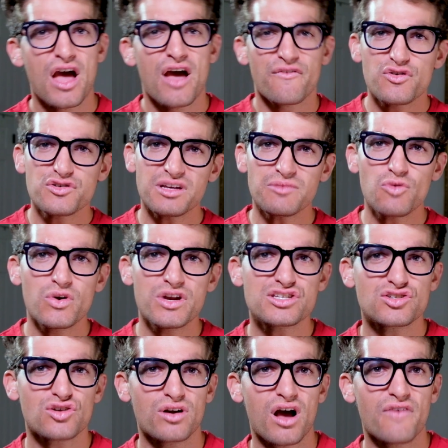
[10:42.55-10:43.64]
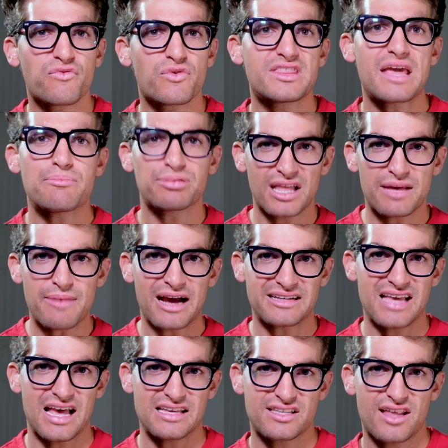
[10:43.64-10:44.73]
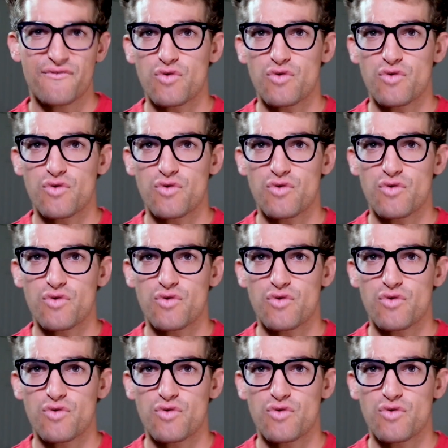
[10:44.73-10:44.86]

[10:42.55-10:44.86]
First, I'm going to start off with a playback test.